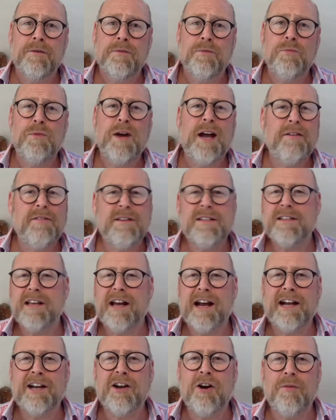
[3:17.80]
Where is
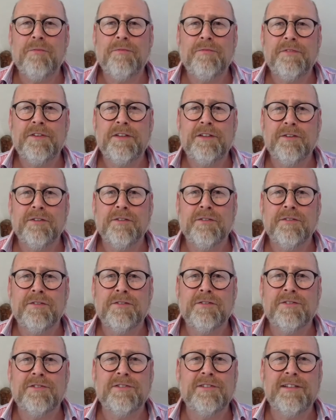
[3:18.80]
our
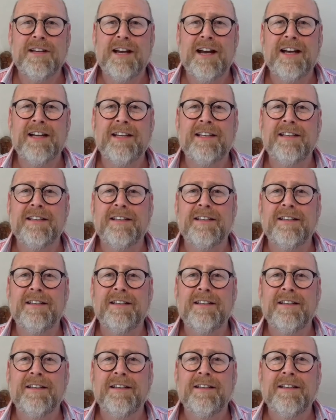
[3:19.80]
confidence today?
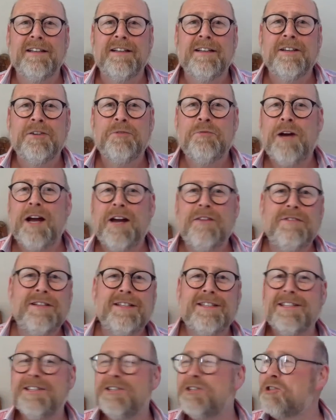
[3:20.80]
Where
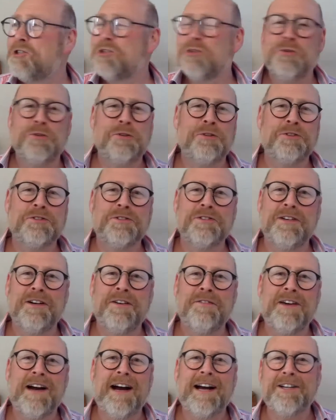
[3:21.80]
is the source
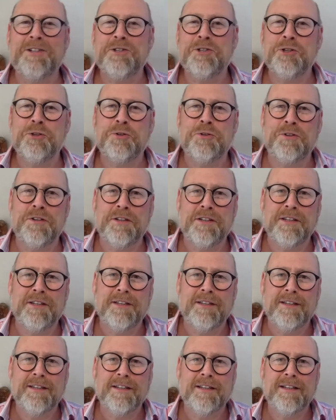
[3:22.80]
of our joy?
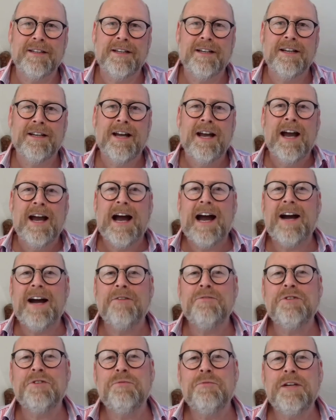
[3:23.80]

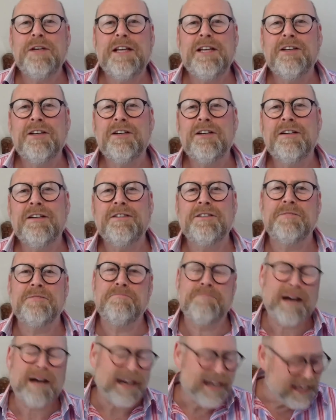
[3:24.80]
How do we learn to
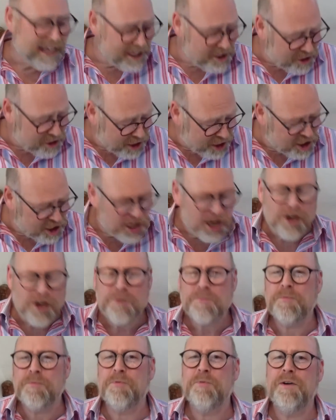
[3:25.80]
manage and
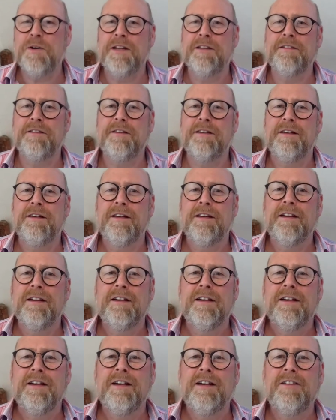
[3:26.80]
cope with
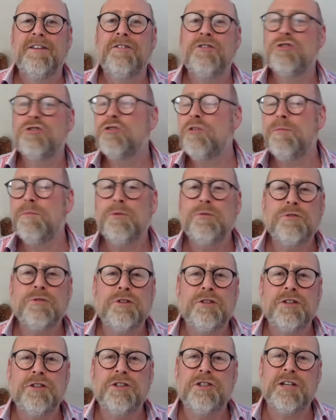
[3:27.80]
the troubles
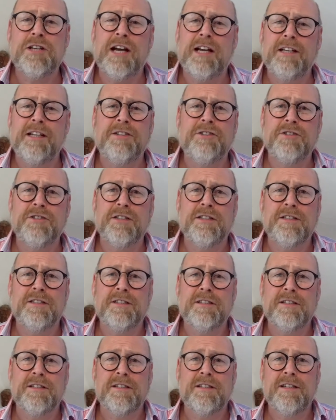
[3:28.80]
and the
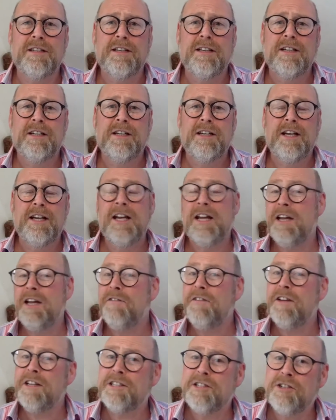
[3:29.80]
challenges,
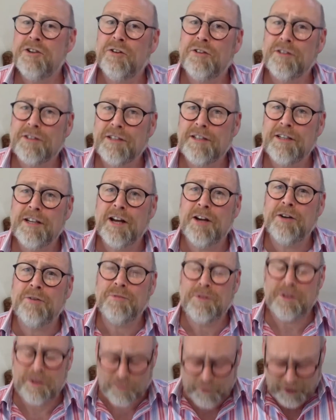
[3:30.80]
if it's not to know
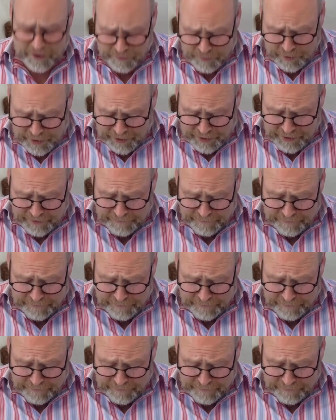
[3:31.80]
that we've been